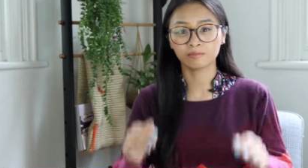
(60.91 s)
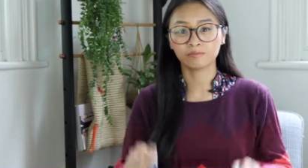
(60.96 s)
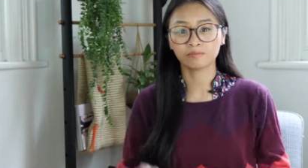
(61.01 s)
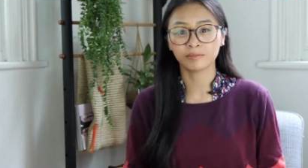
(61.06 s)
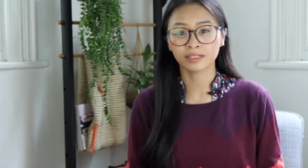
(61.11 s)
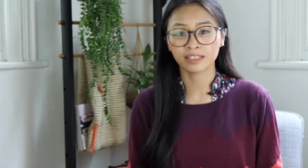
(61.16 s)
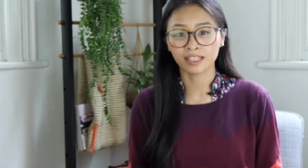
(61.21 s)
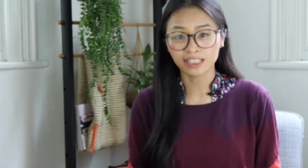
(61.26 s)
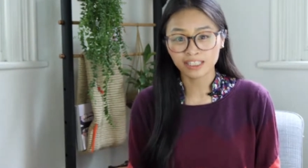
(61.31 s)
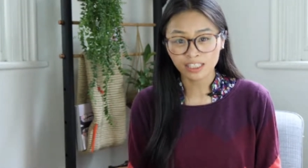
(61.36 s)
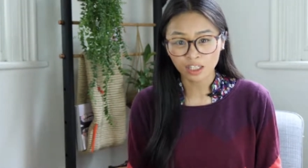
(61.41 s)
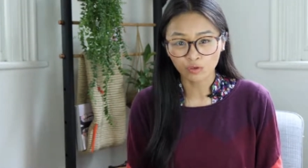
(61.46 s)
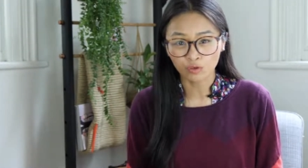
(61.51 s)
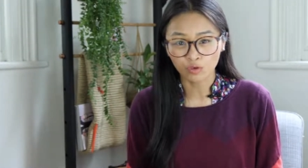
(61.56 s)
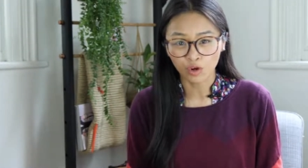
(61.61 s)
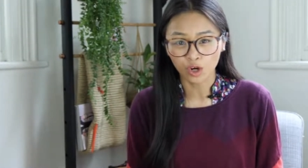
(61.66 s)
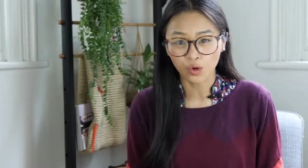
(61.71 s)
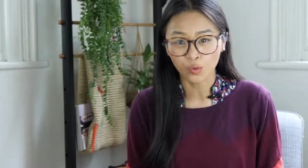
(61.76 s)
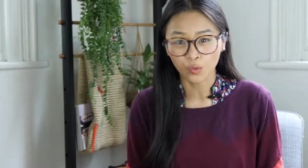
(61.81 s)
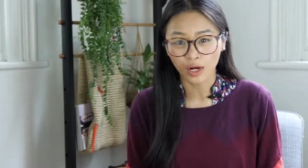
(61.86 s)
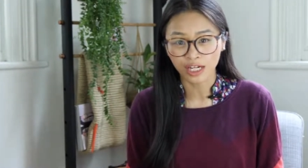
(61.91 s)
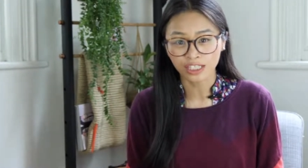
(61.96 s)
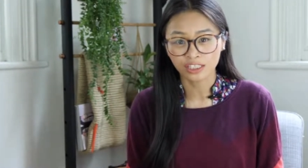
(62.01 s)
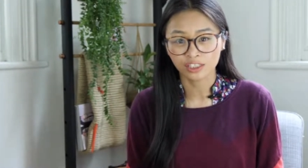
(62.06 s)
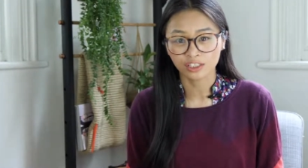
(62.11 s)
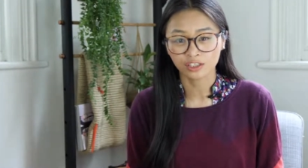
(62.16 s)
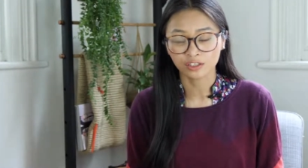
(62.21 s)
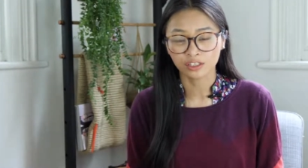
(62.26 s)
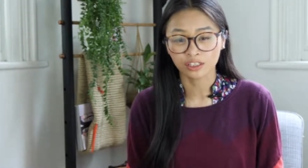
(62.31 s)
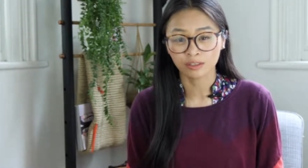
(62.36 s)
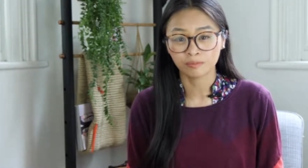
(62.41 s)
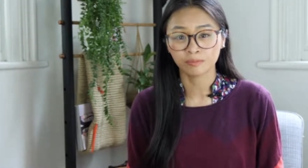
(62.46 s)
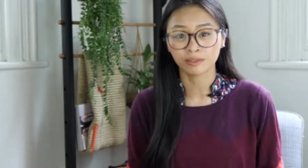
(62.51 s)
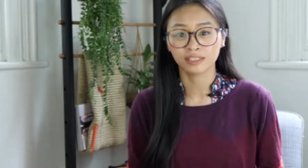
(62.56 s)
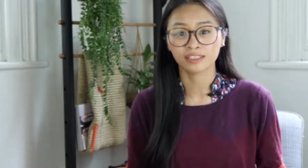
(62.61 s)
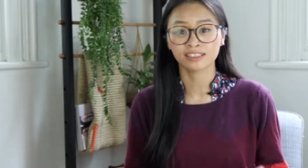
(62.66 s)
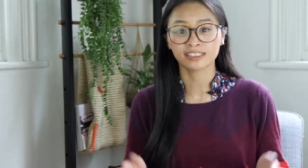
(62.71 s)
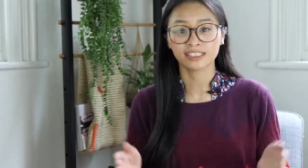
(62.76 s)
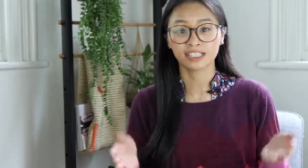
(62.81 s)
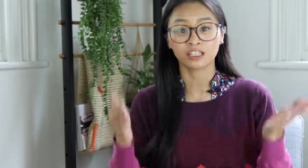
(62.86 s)
but that's a wrong way to do it
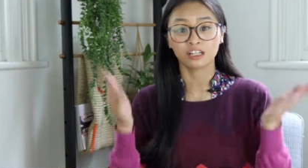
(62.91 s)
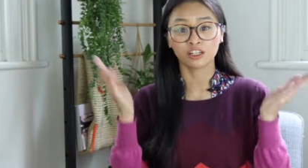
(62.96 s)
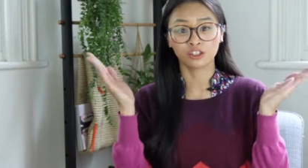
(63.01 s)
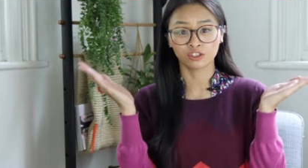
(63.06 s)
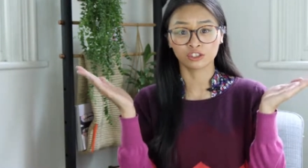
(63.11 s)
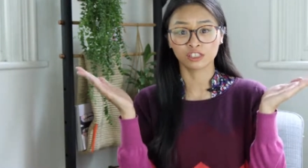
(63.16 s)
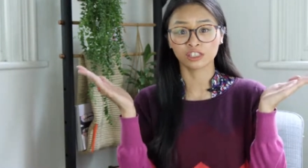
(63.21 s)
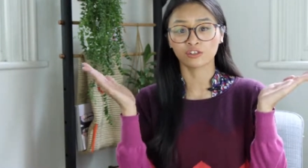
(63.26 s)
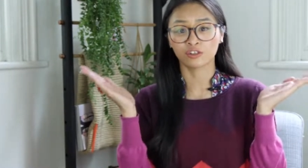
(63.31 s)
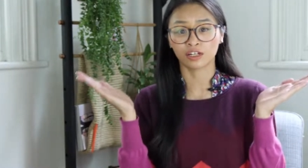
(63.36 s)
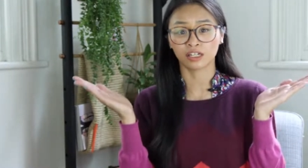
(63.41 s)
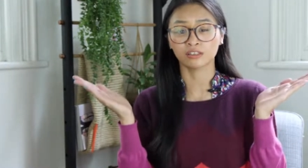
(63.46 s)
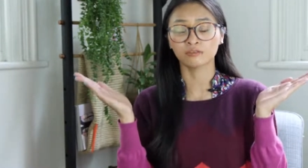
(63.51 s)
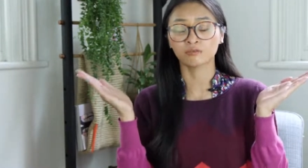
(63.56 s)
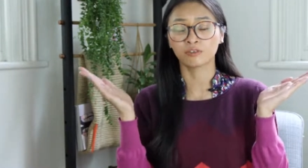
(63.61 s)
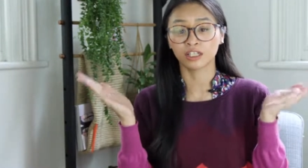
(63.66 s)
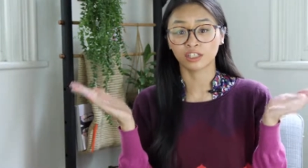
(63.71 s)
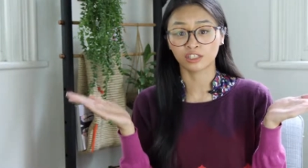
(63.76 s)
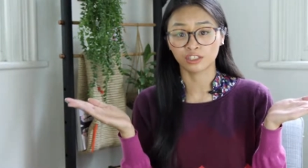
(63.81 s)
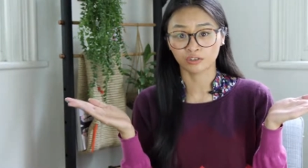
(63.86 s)
because it loses credit when you